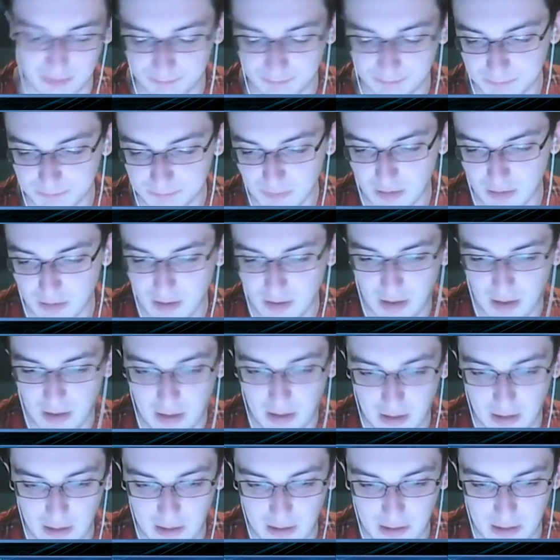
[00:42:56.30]
of it.
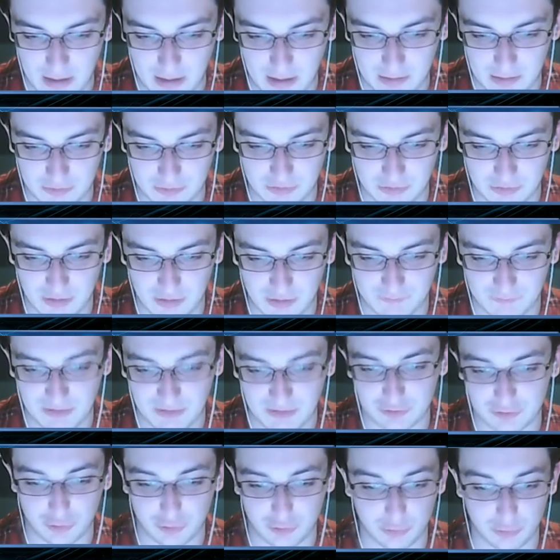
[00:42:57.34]
And
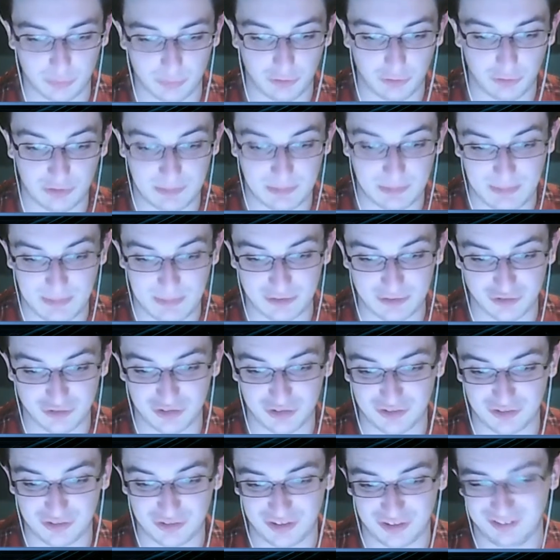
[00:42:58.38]
Van Dorn, we already
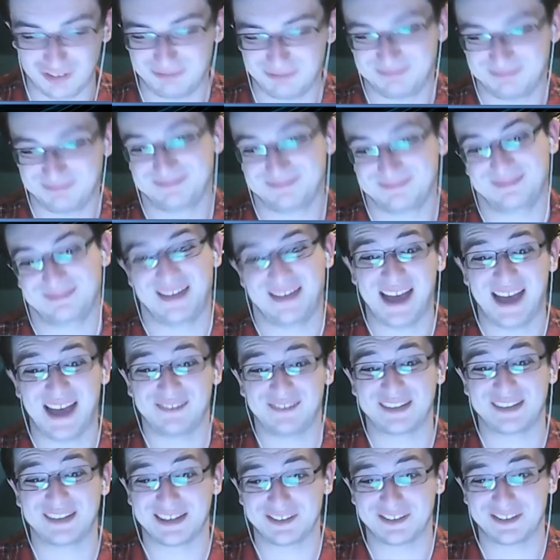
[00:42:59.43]
mentioned,
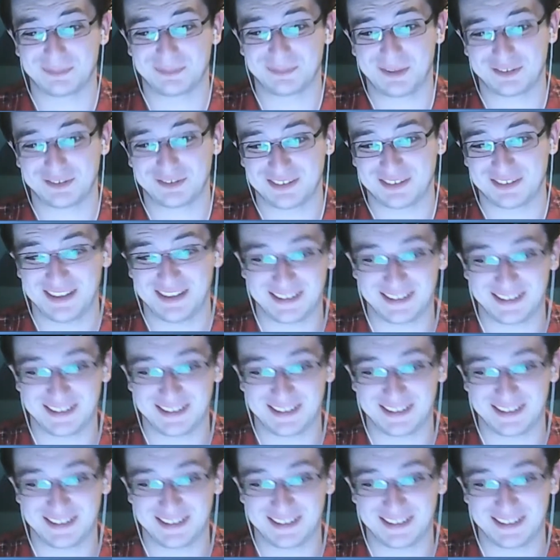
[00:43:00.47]
having as much